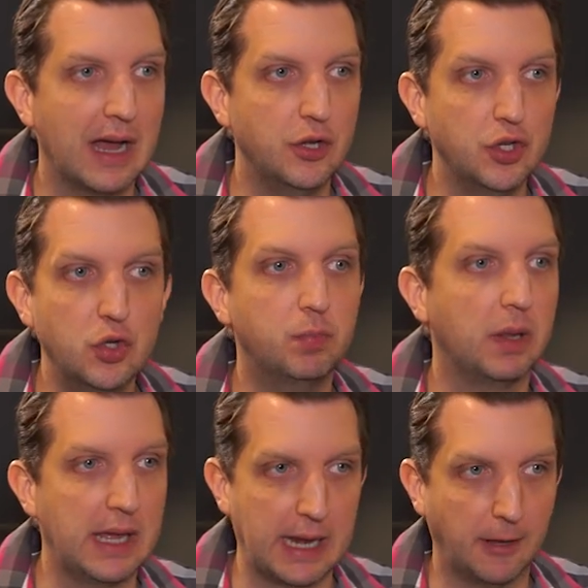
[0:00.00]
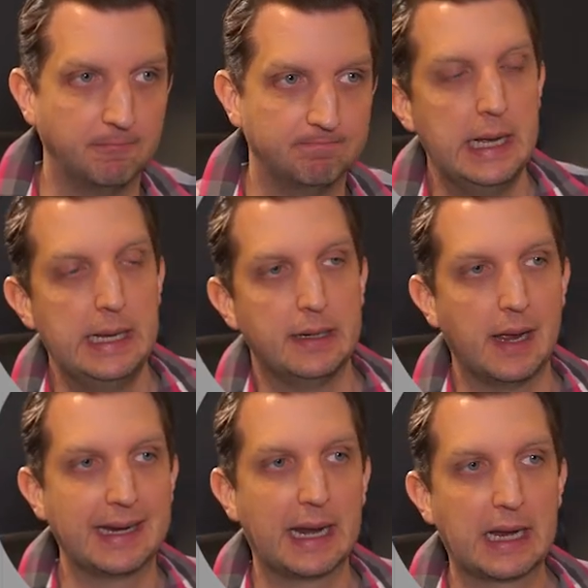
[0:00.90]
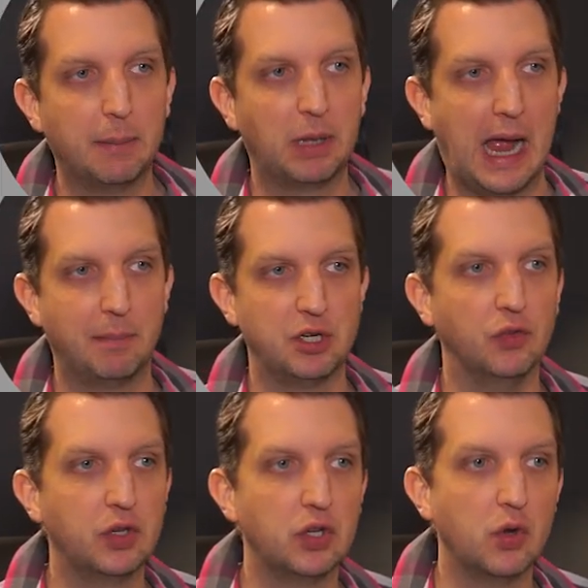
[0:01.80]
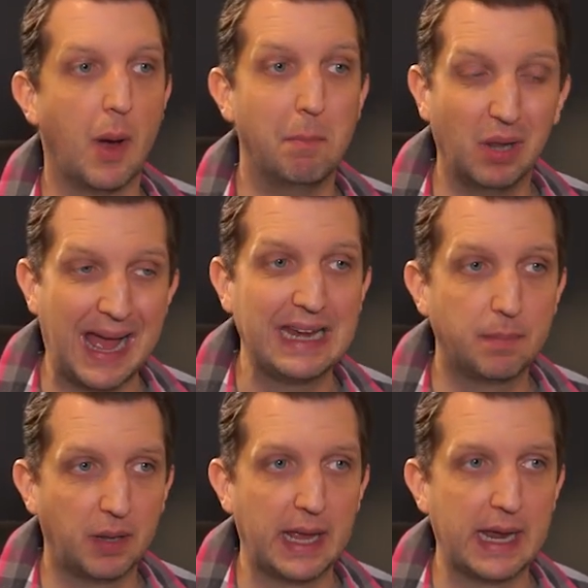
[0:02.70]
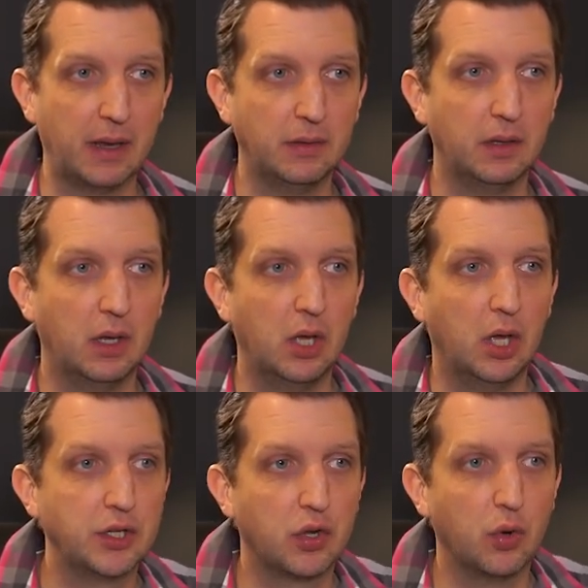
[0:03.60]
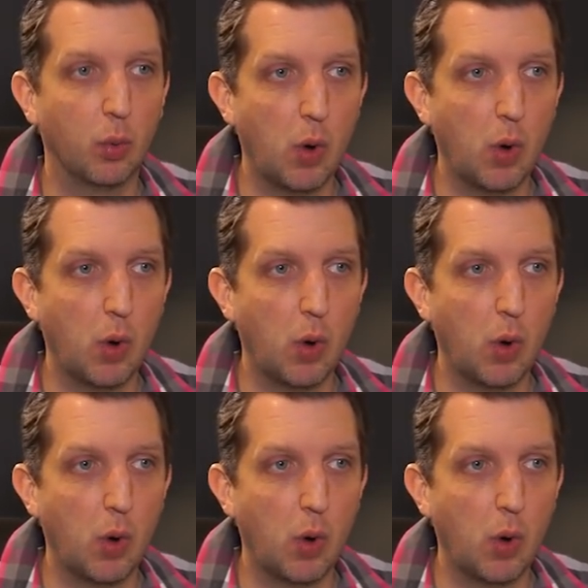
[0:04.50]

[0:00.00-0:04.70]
a new plan. Now, you got a couple options. You could do a blank plan. You could do a